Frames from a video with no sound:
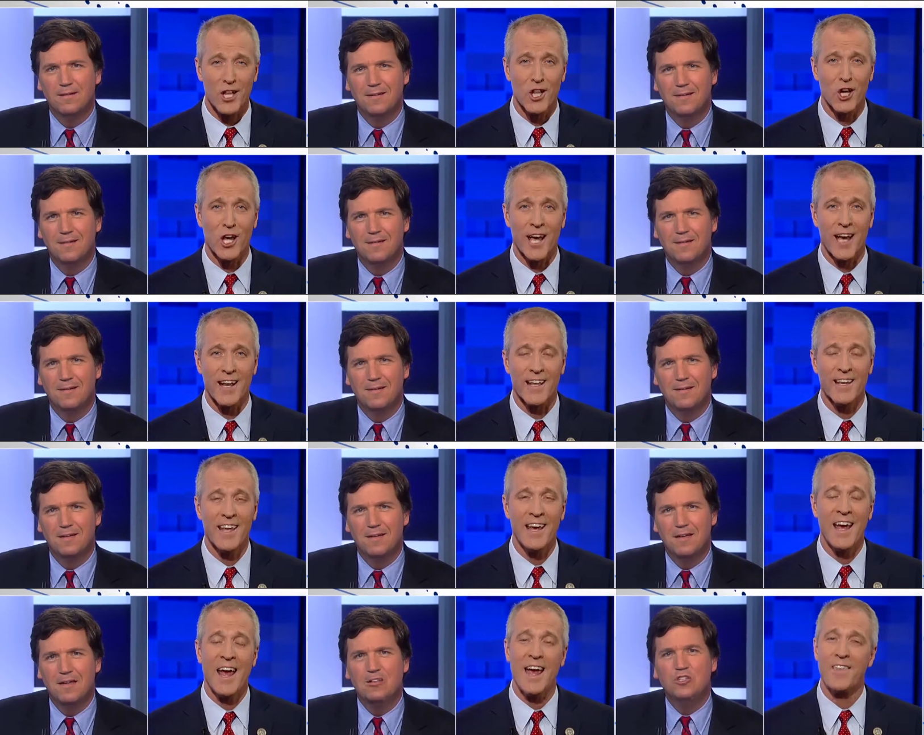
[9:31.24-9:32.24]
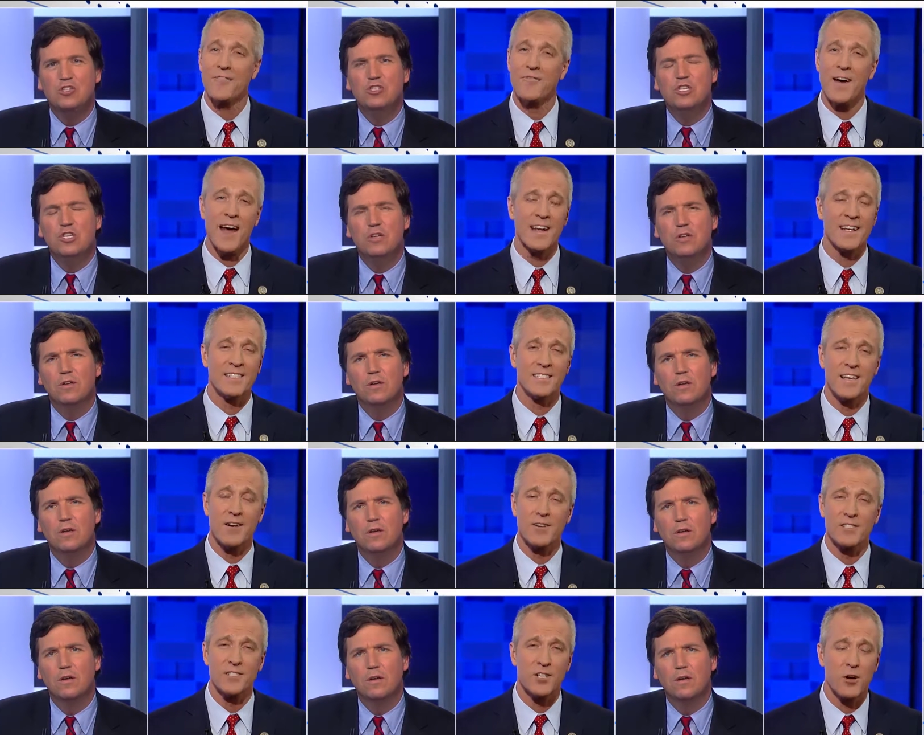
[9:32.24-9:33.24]
Speaker 1: look at it. And the fact the, is
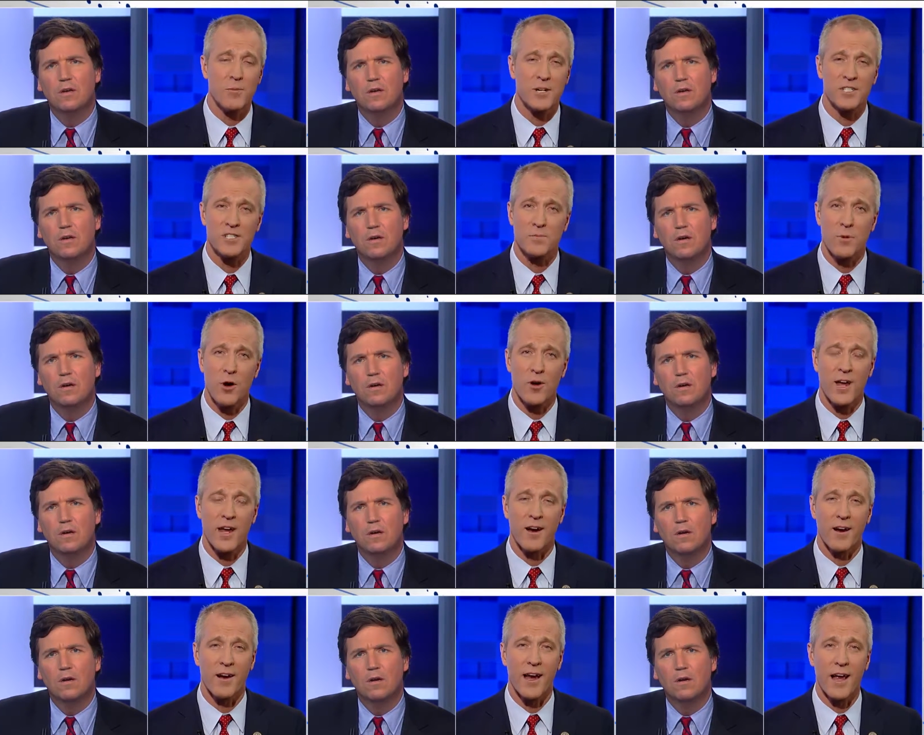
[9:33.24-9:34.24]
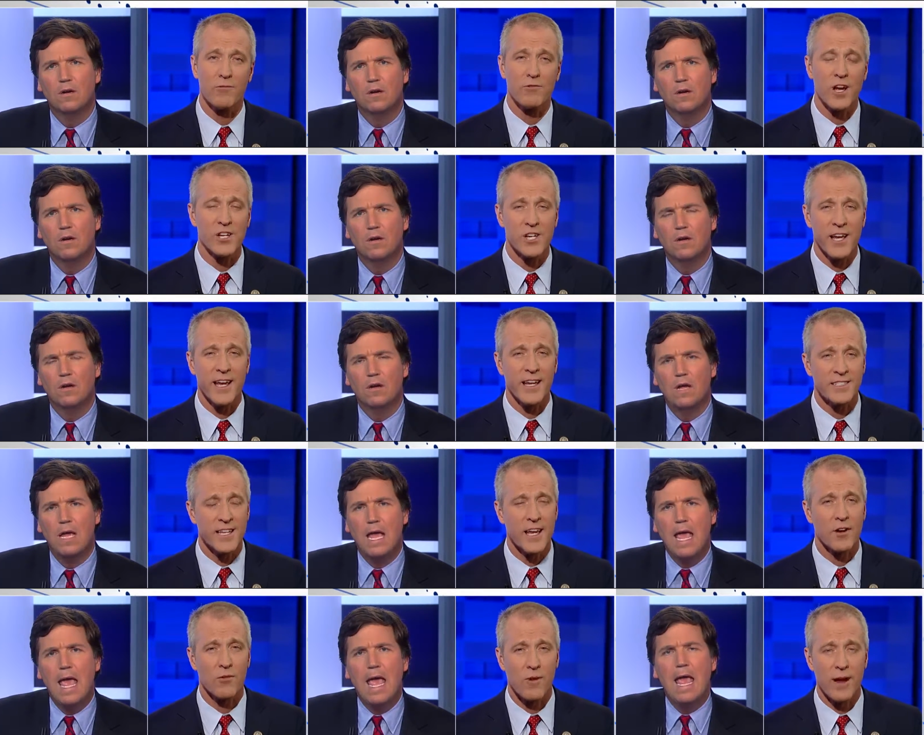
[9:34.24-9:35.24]
there is so much smoke here, and Russia is
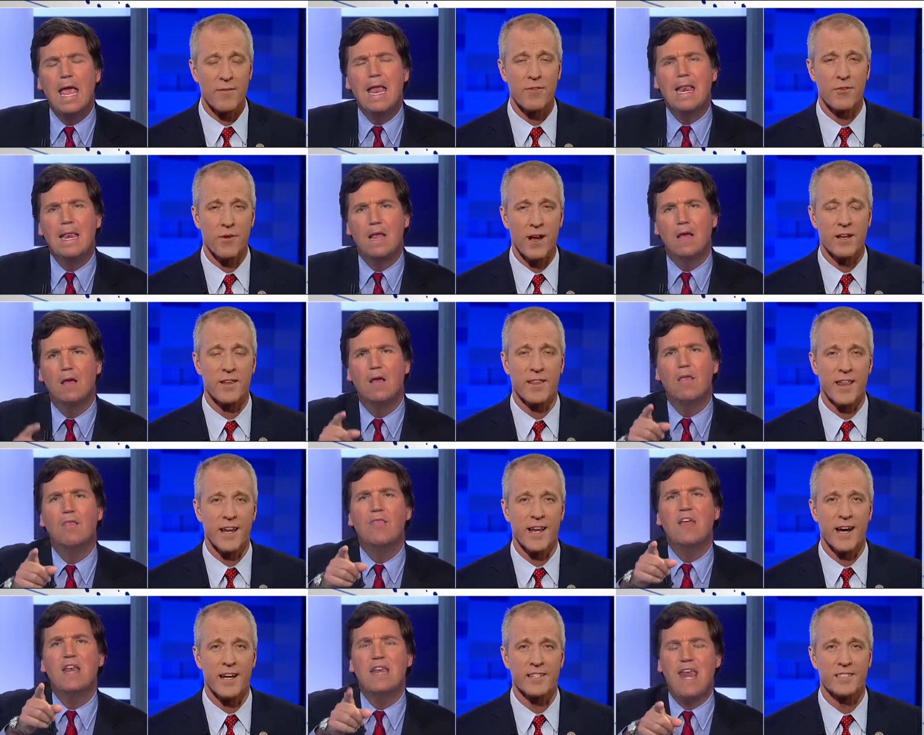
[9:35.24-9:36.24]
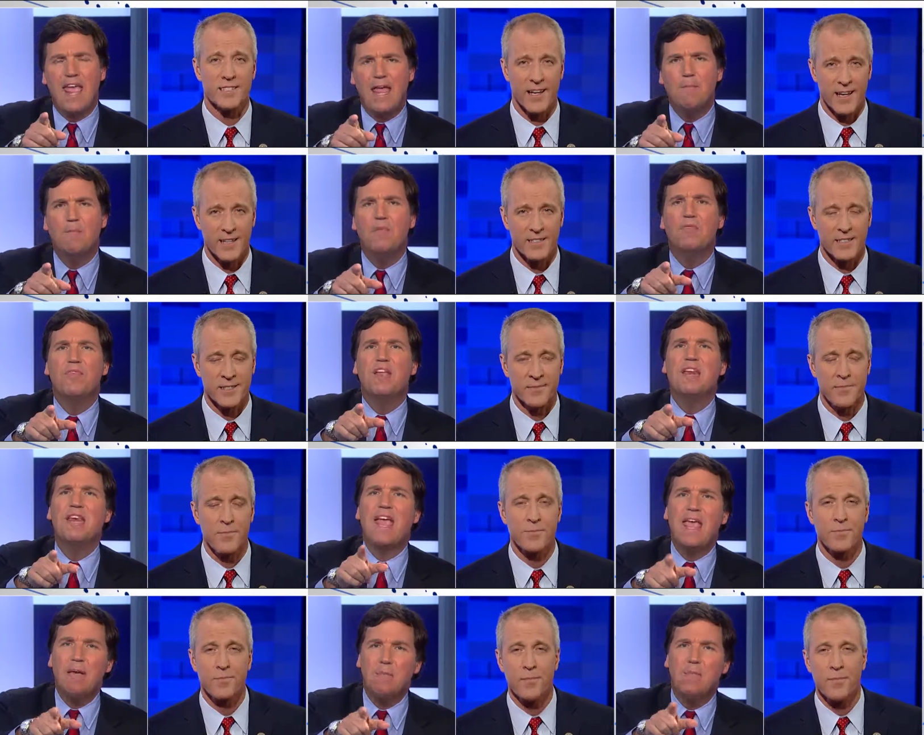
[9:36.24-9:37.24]
a
Speaker 2: grave threat to the United the name, States. The
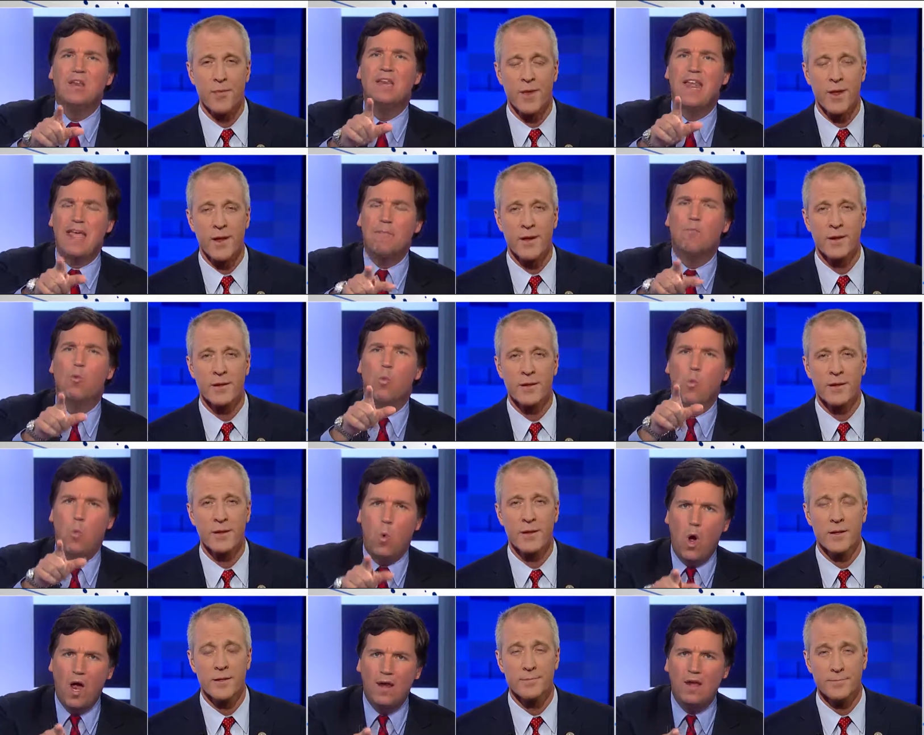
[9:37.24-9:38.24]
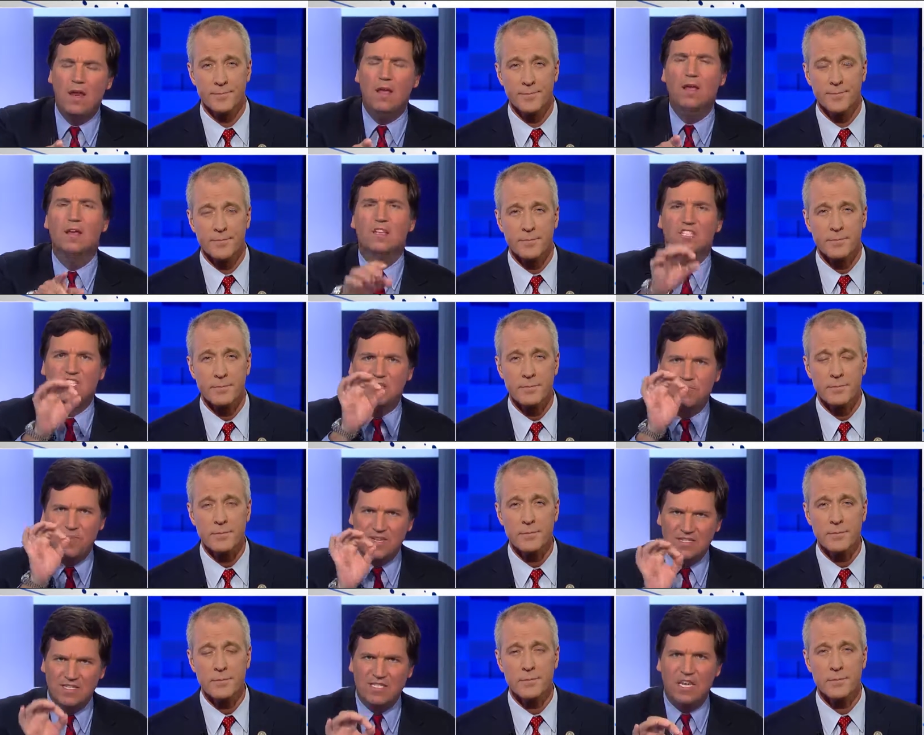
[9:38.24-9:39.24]
name, name one
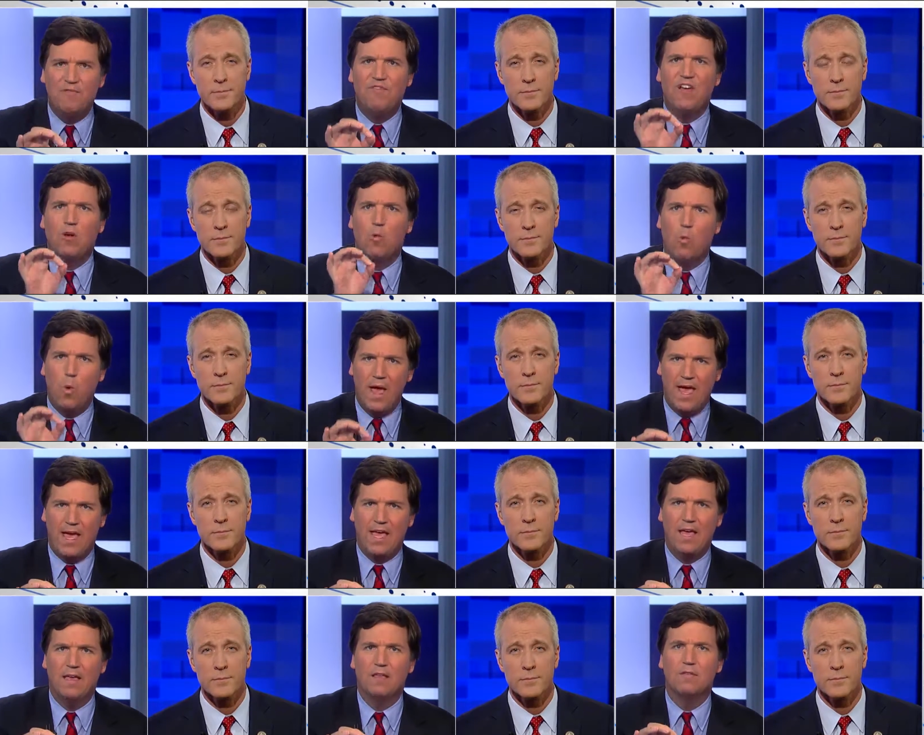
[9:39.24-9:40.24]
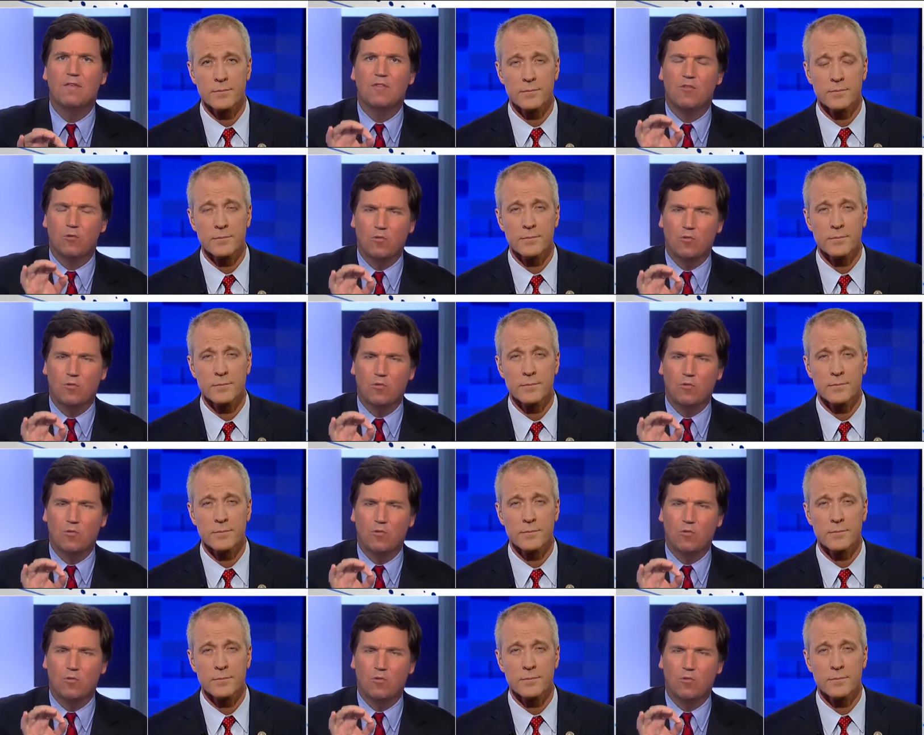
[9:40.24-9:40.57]
specific way that the